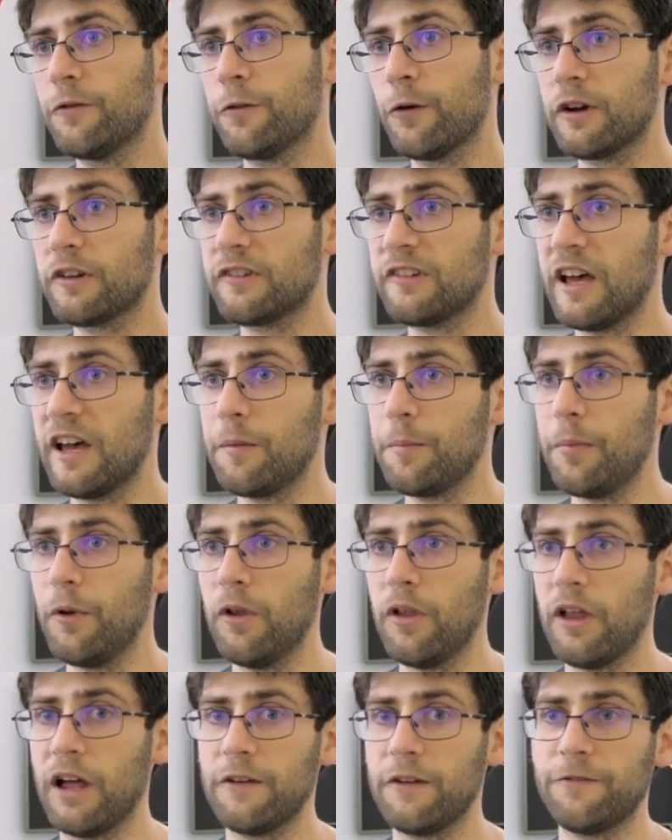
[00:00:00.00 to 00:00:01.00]
For
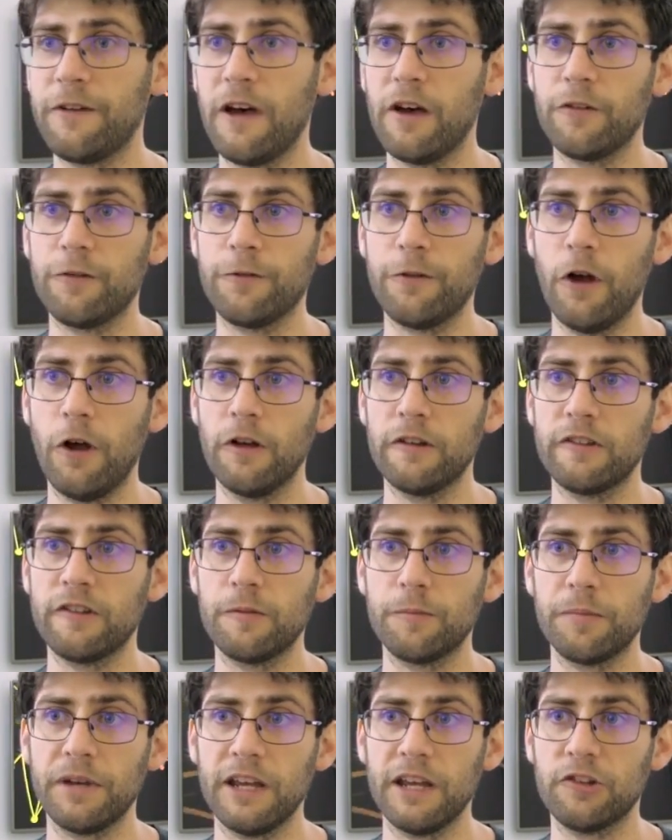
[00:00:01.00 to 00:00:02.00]
example, I found flaws
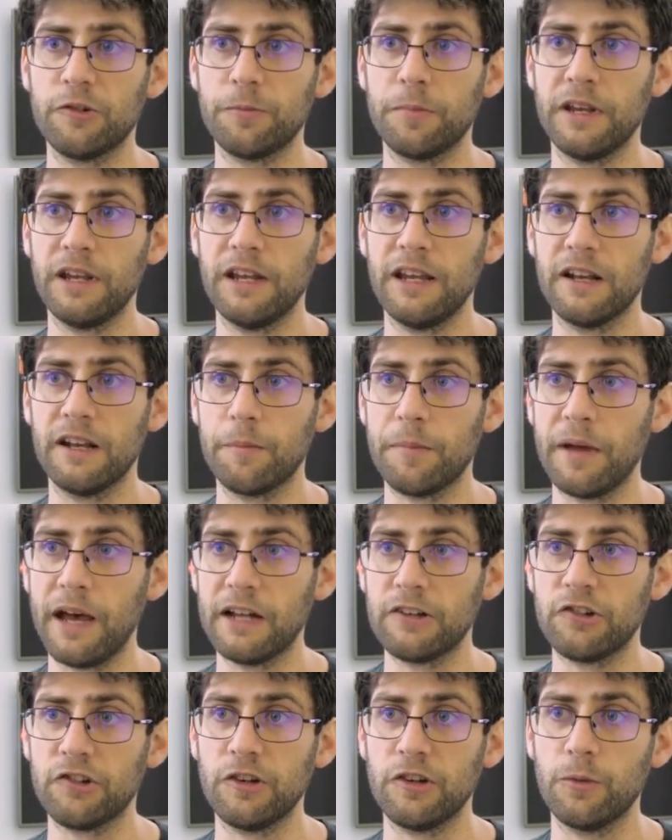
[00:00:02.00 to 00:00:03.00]
in P H P and
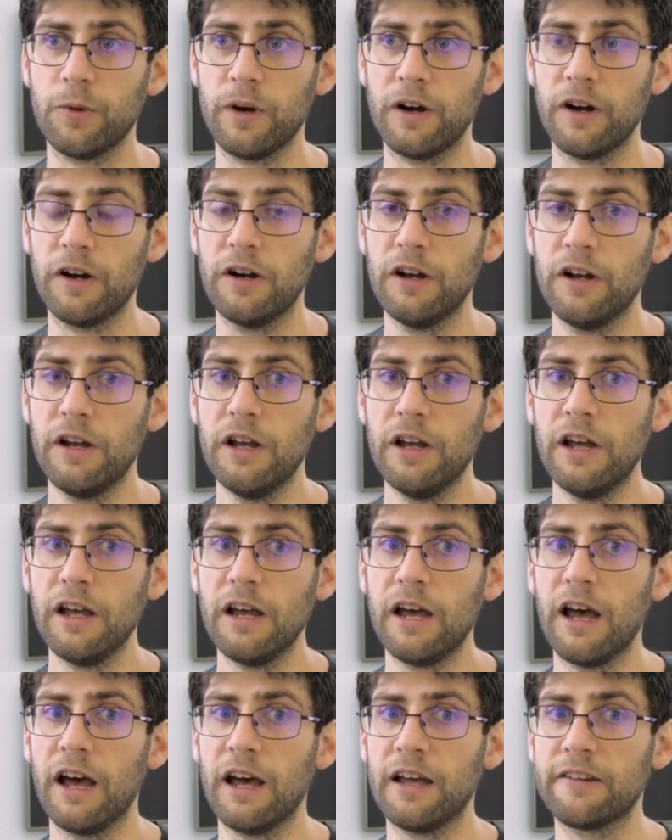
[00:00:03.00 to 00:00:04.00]
Apache where
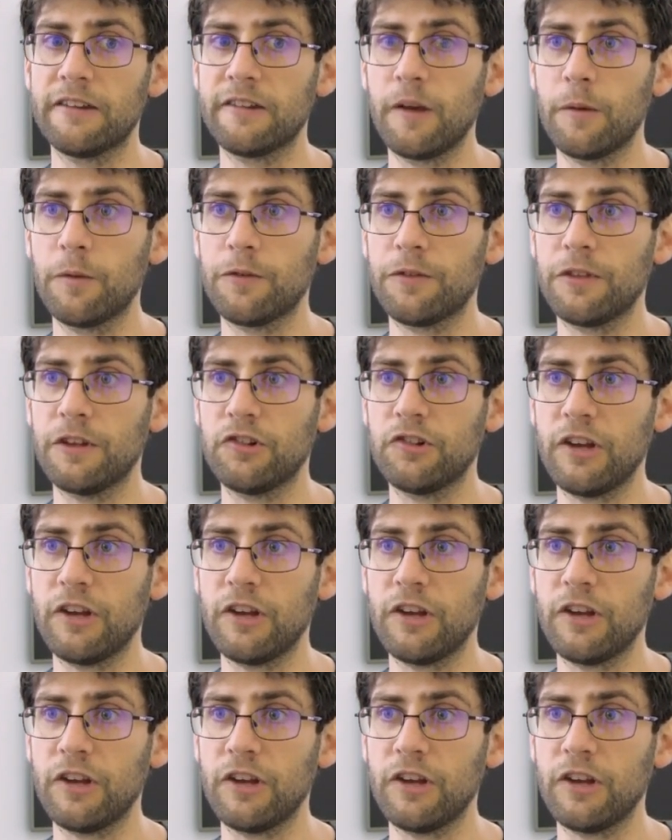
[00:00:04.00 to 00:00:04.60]
uh, some of the